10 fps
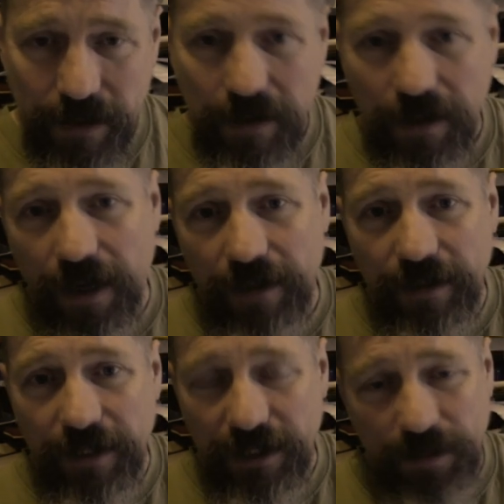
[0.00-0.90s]
and an
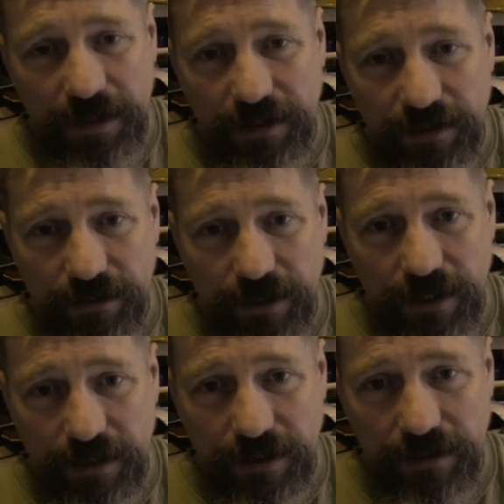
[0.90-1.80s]
expensive
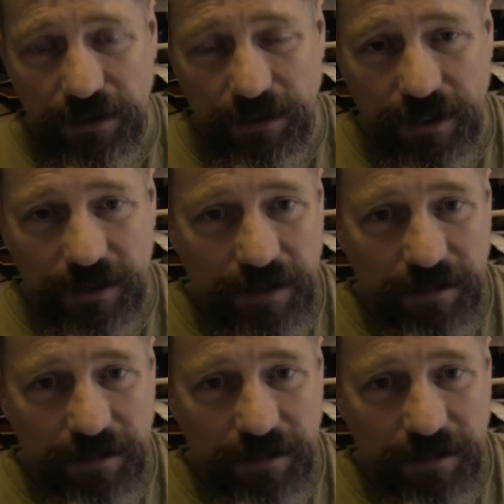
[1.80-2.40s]
set of strings